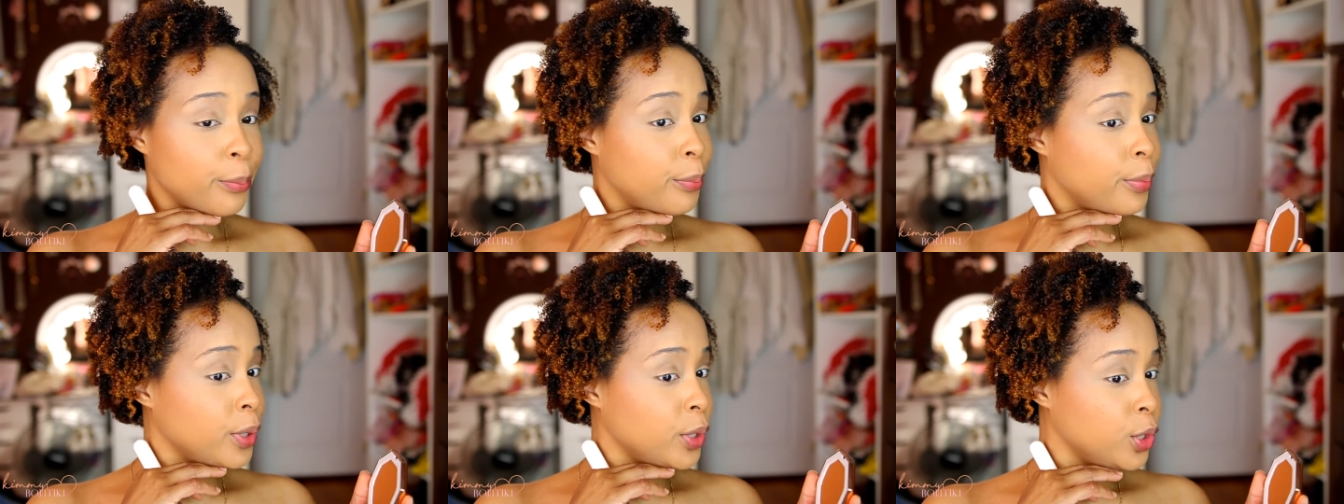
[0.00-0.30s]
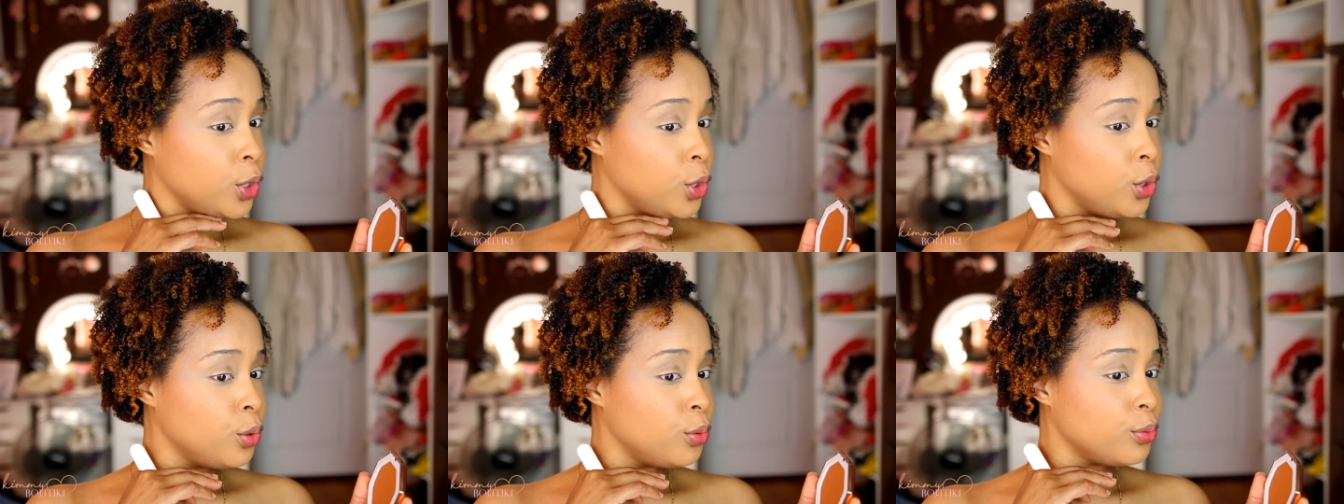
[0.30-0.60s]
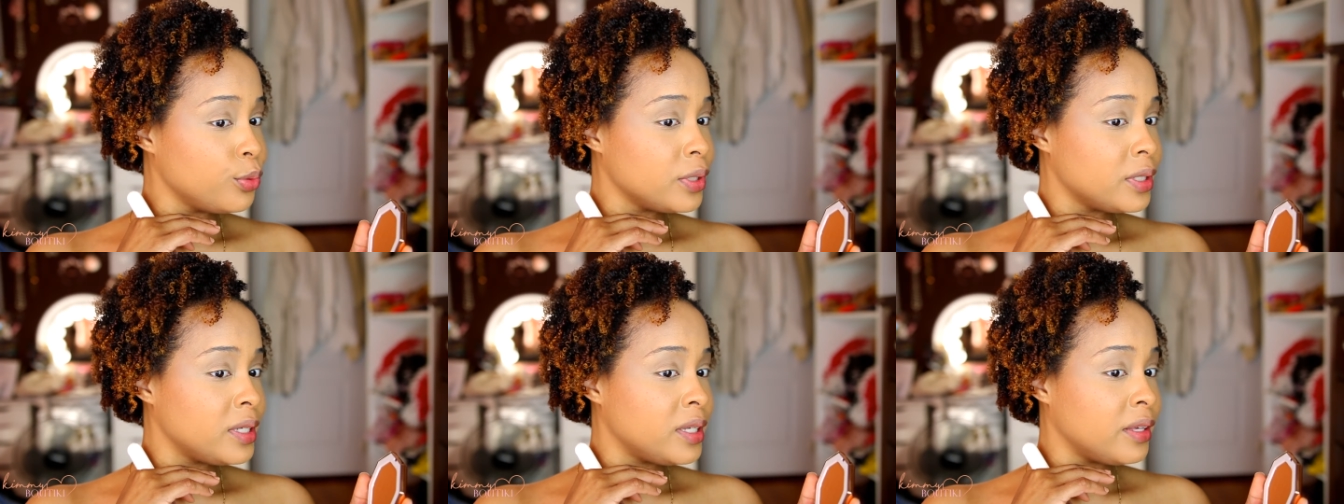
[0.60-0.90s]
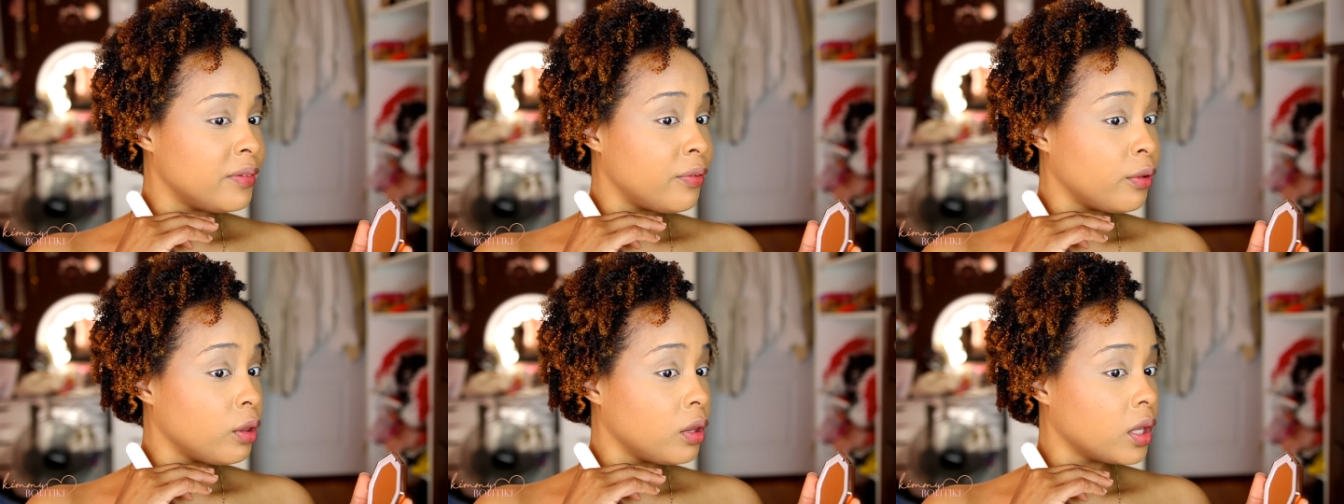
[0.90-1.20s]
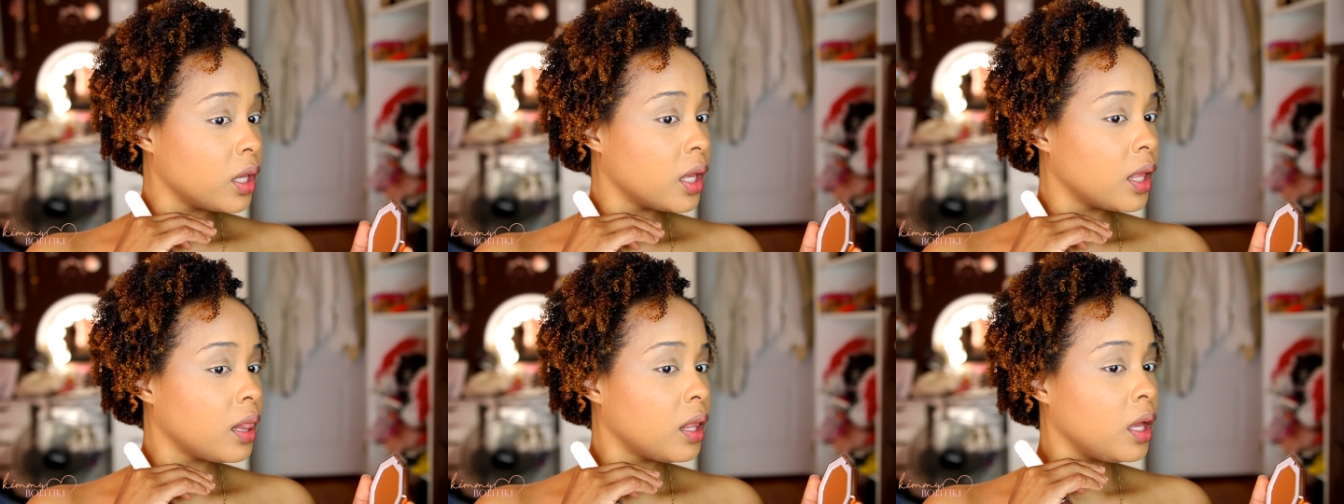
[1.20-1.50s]

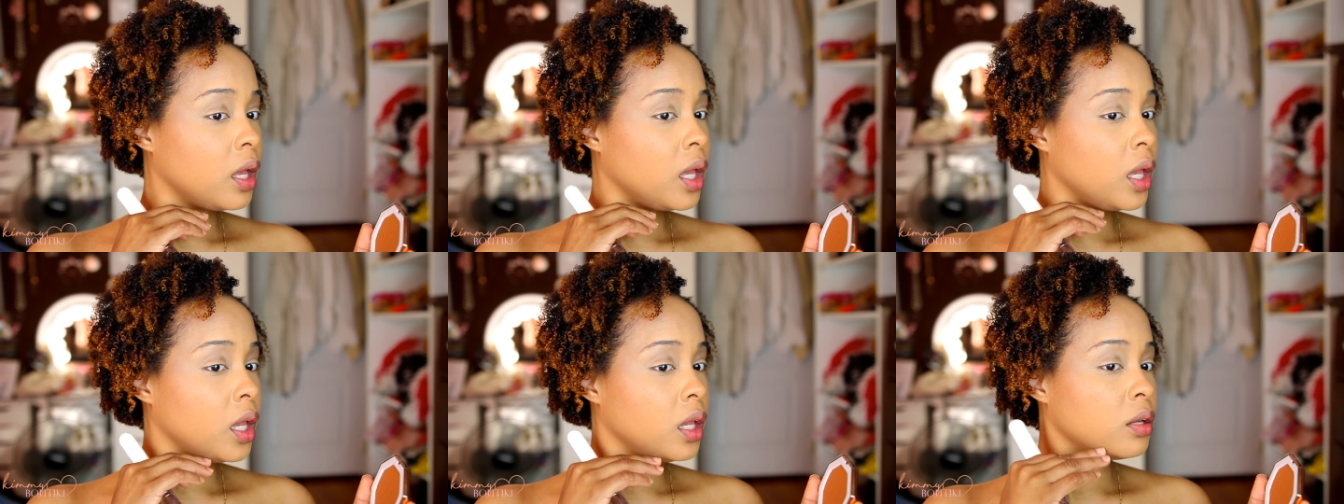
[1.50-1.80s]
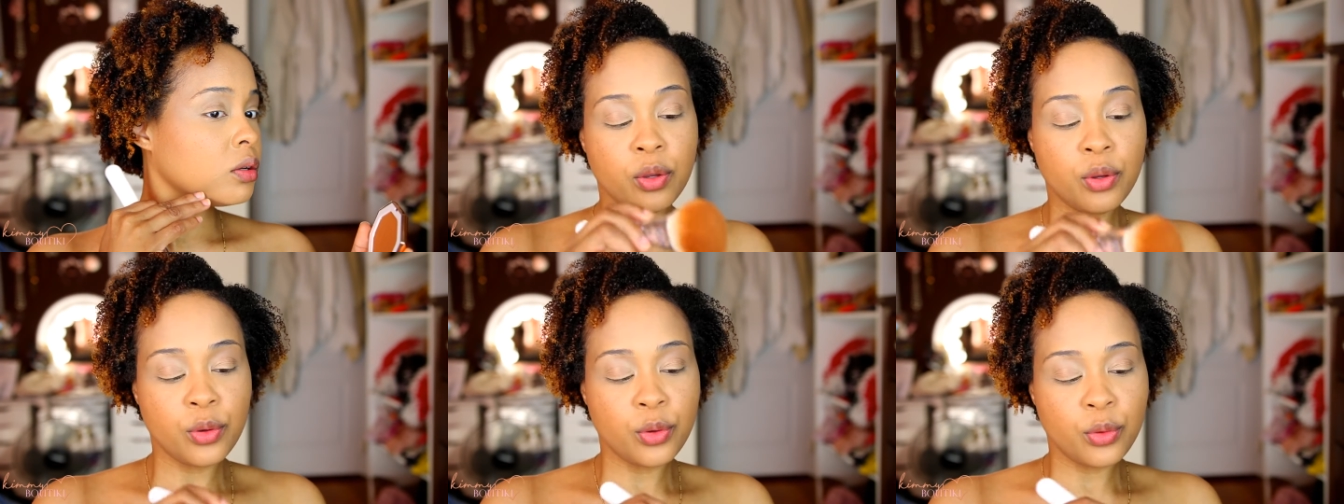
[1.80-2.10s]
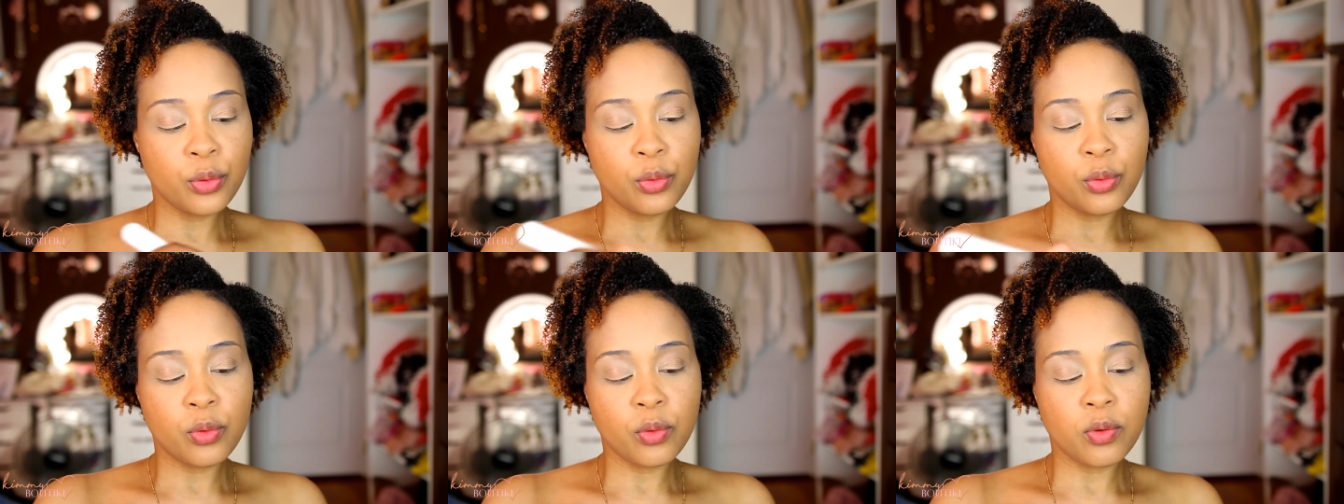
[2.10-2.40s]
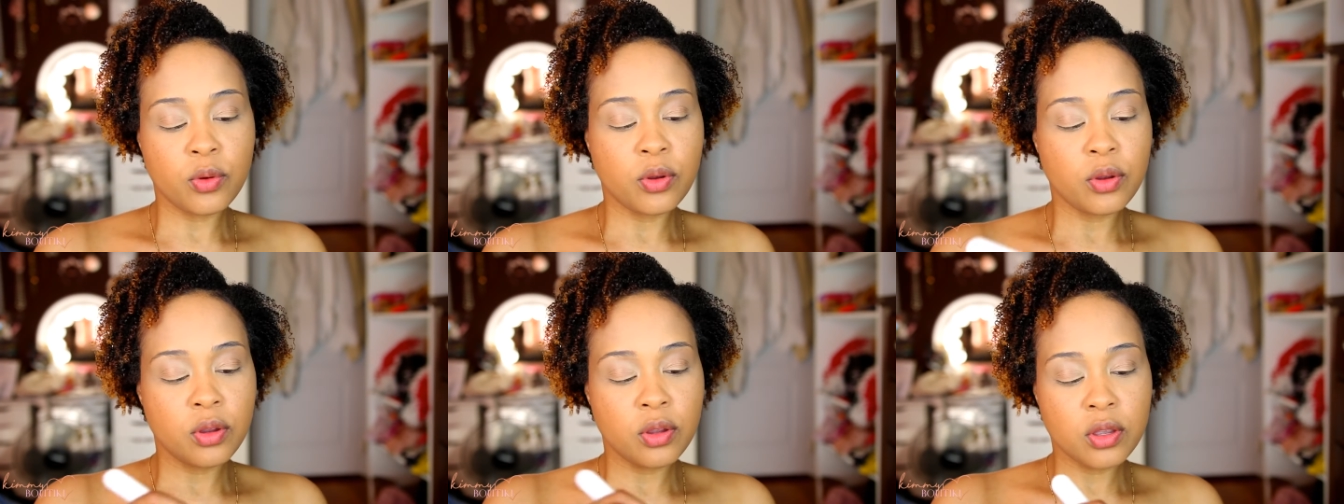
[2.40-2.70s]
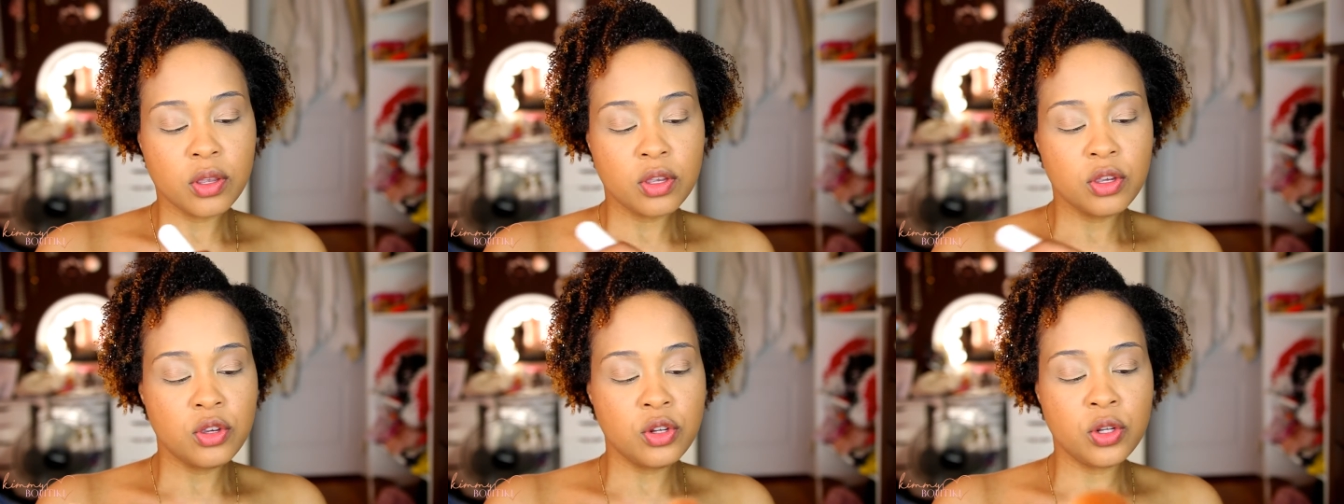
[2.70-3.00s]
beautifully, like very, very
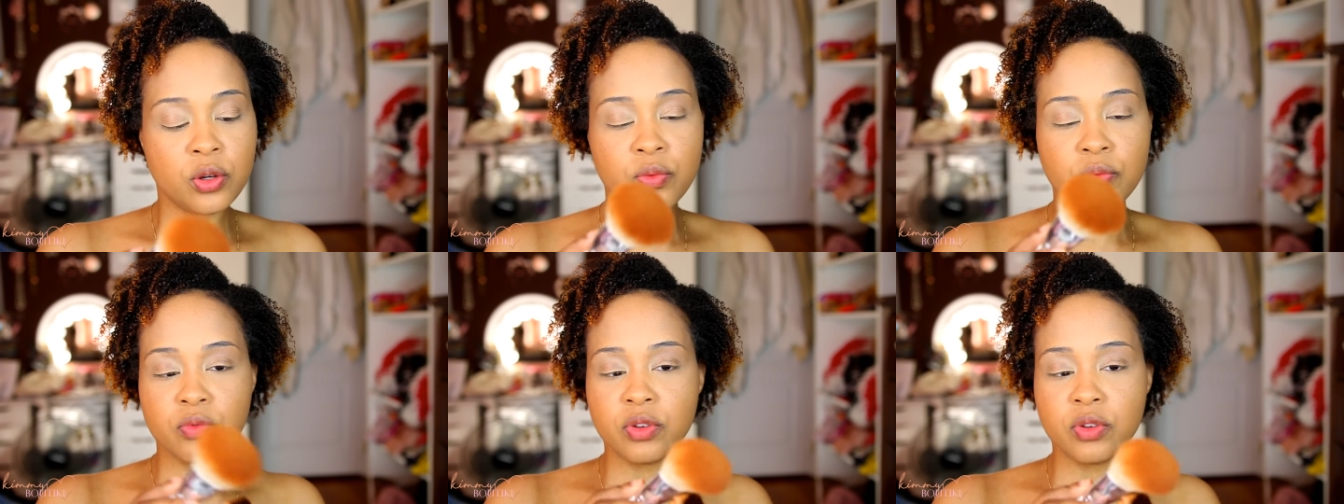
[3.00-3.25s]
pretty.